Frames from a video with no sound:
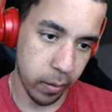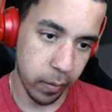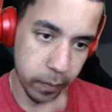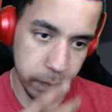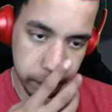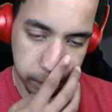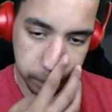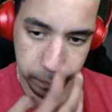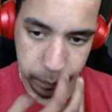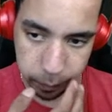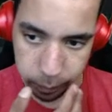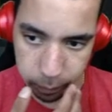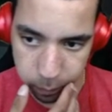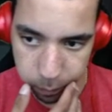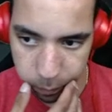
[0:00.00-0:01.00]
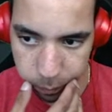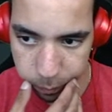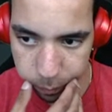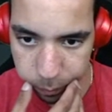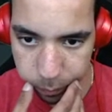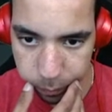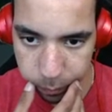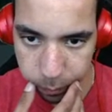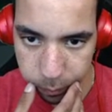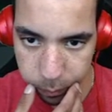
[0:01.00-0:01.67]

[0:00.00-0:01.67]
Nothing is said.